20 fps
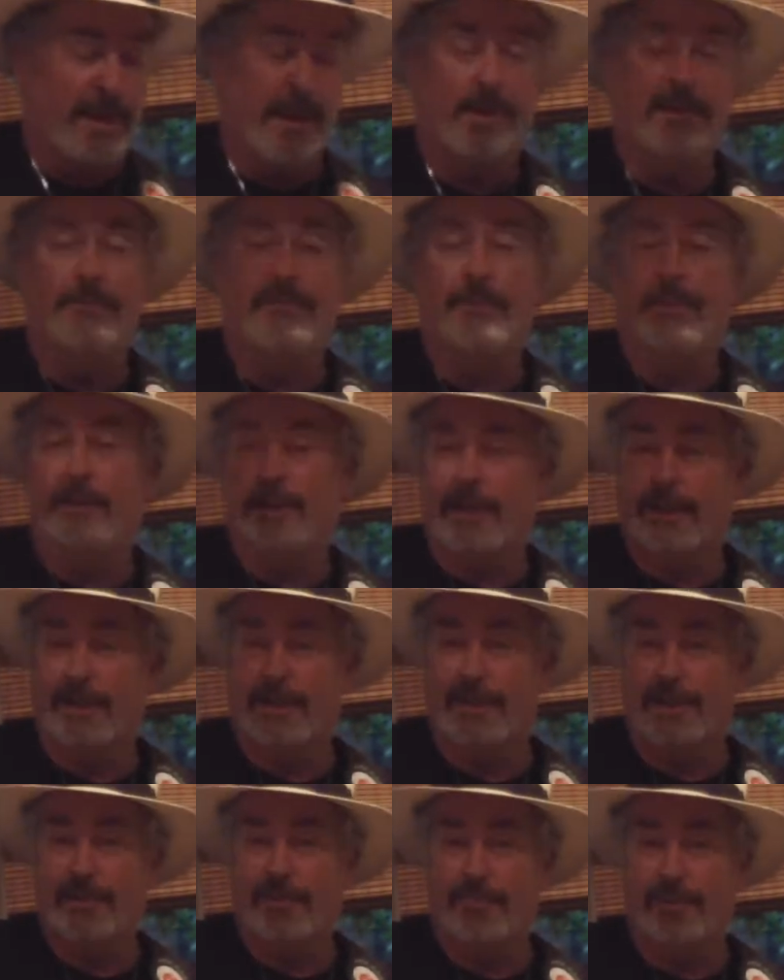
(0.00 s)
that, and I
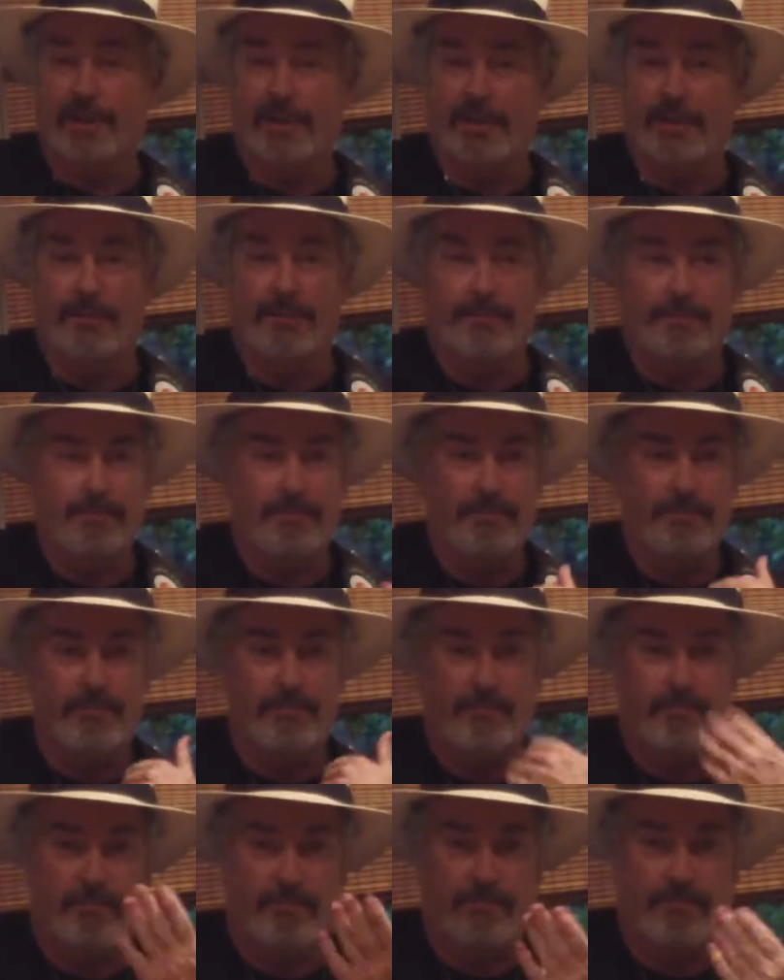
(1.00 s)
can explain it
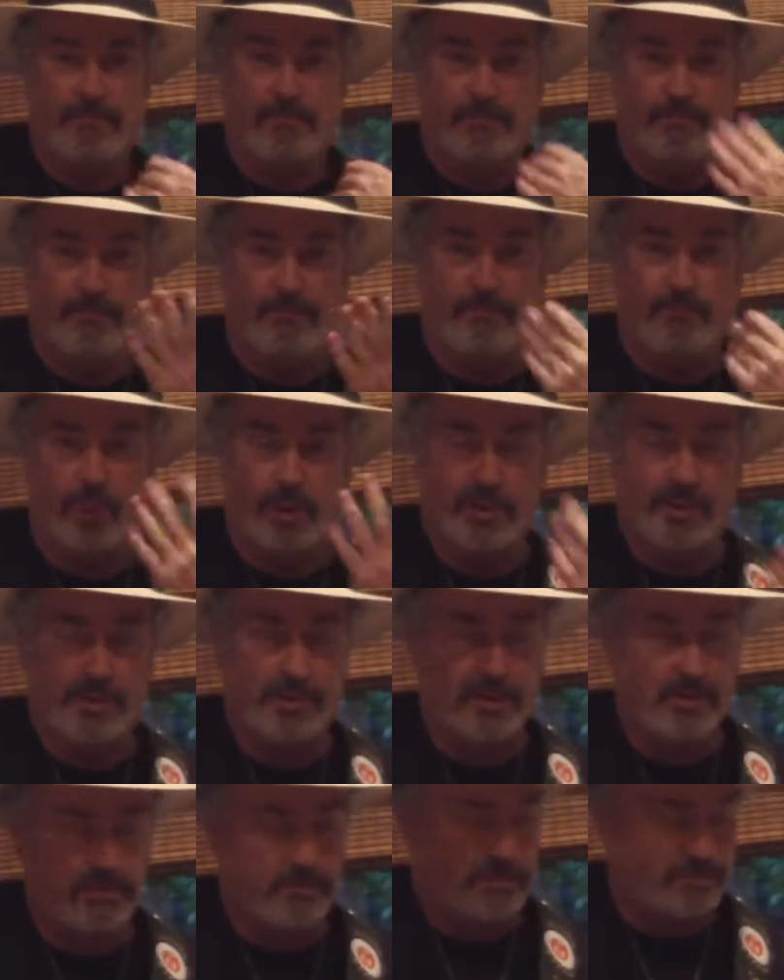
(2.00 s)

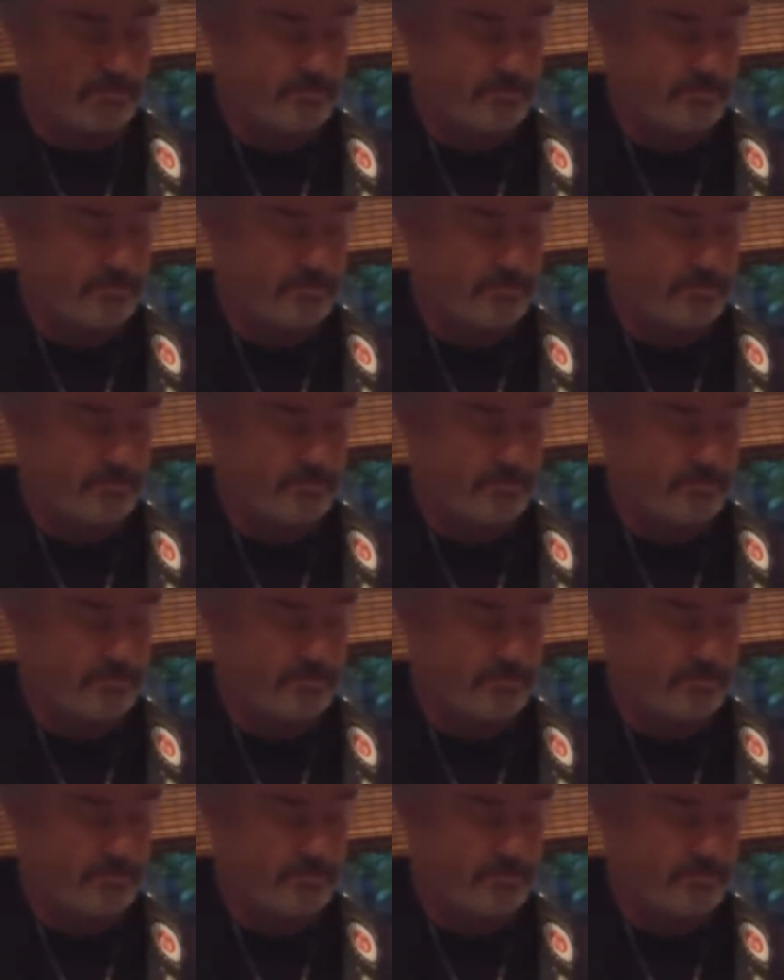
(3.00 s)
voice